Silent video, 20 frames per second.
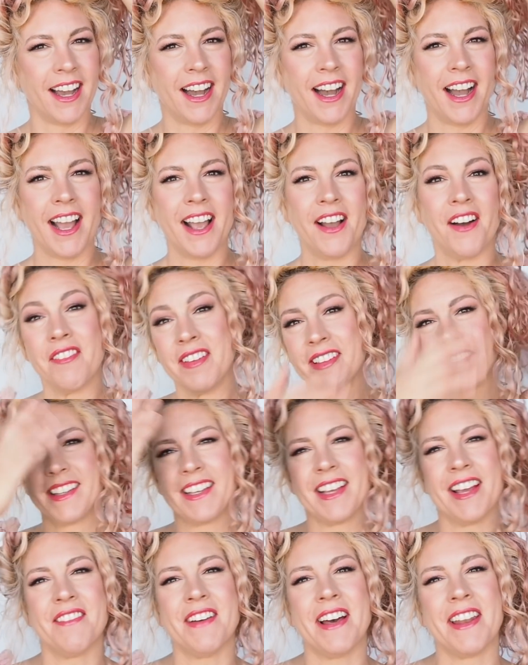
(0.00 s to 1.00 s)

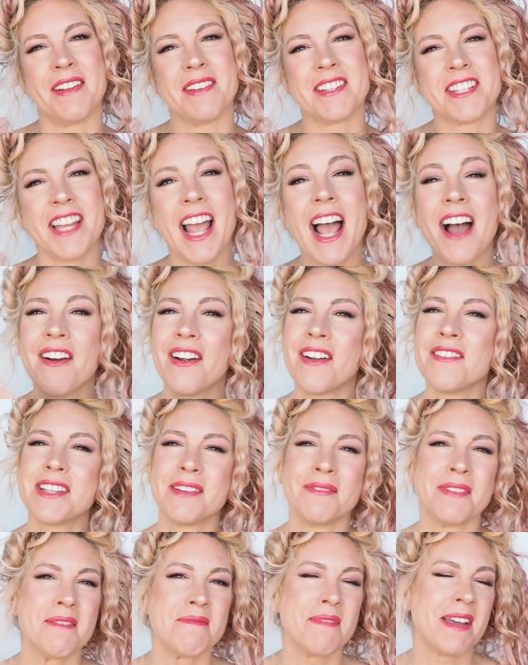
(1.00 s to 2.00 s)
obviously have had a shower, I've
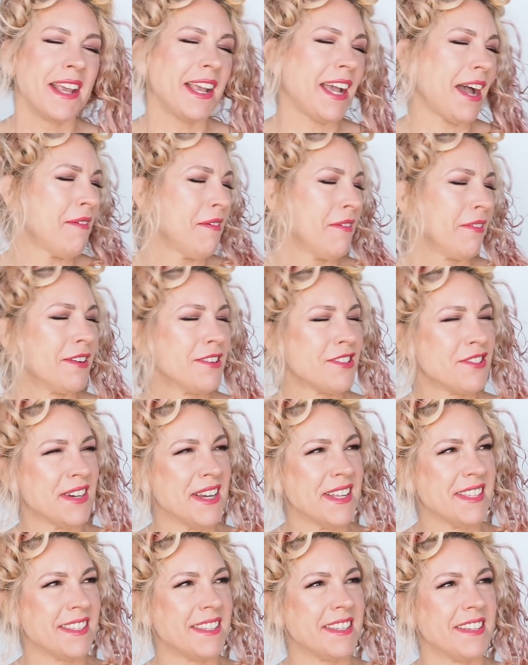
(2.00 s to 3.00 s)
done my makeup, I've got
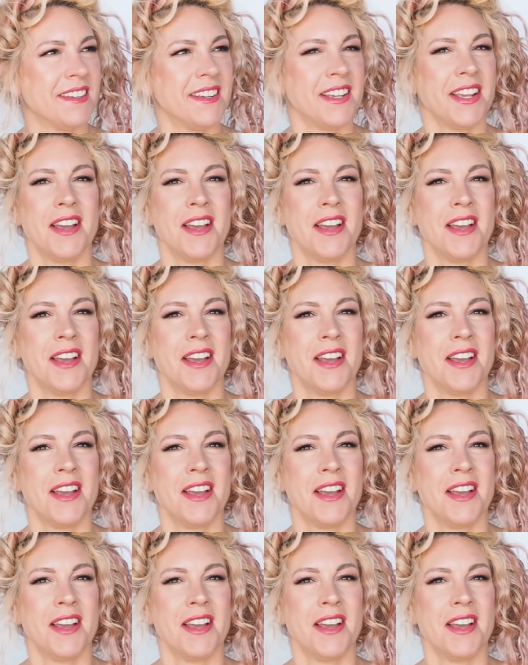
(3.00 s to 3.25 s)
dressed,